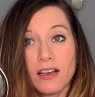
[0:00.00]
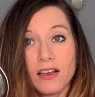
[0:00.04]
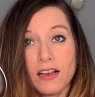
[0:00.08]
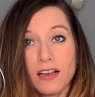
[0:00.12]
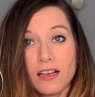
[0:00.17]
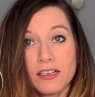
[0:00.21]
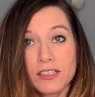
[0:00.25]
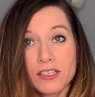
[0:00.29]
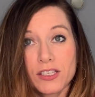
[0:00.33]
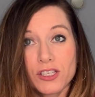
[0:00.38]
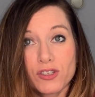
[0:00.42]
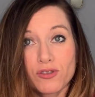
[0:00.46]

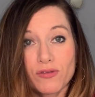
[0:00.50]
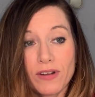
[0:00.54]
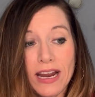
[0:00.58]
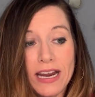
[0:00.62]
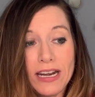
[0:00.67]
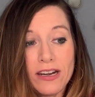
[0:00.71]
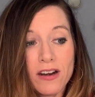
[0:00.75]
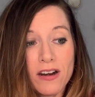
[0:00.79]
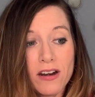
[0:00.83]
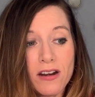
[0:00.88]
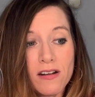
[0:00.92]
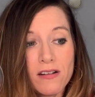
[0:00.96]

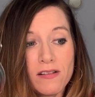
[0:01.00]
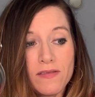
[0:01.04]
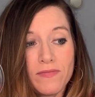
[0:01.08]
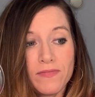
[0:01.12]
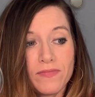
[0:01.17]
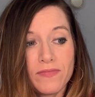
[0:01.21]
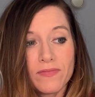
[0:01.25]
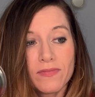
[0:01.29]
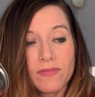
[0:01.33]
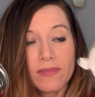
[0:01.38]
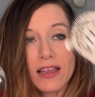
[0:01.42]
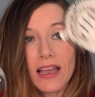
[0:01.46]
strainer,
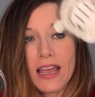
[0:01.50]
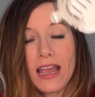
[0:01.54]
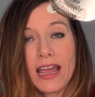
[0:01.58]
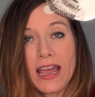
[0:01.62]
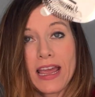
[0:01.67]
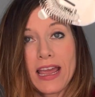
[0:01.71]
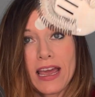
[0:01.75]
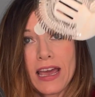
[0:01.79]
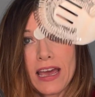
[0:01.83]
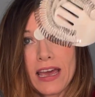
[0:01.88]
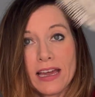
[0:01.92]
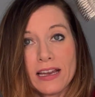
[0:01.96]

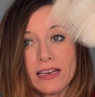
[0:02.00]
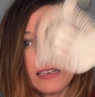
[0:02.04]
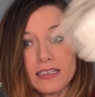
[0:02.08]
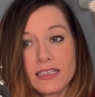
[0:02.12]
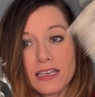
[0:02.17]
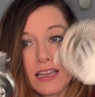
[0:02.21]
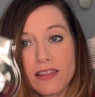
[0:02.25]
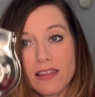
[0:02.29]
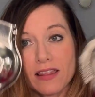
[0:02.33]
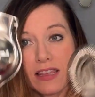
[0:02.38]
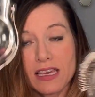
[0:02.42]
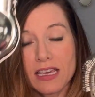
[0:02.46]
and
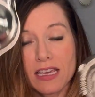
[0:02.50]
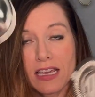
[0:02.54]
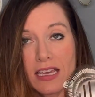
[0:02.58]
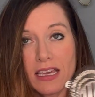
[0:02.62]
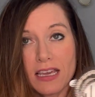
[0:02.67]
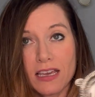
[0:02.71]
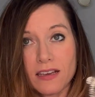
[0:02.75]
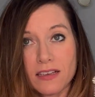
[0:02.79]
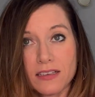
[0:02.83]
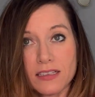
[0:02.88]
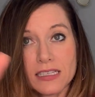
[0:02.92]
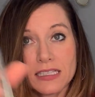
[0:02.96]

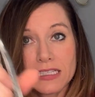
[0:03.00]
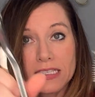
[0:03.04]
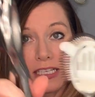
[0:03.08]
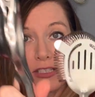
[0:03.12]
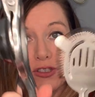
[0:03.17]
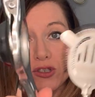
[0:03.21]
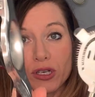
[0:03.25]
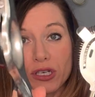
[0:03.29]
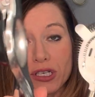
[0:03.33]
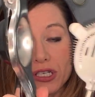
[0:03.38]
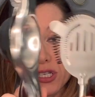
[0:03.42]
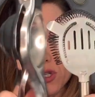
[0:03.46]
the
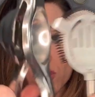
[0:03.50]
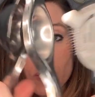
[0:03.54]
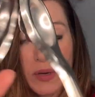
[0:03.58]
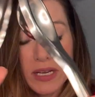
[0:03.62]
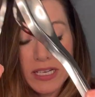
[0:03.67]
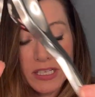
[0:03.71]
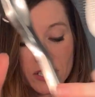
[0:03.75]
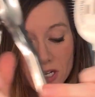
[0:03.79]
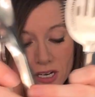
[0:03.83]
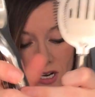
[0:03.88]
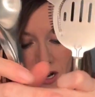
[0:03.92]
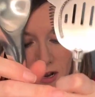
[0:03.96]
citrus
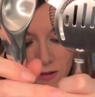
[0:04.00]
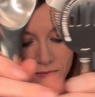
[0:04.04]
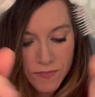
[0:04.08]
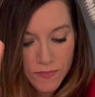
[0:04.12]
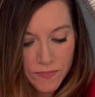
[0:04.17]
squeezer.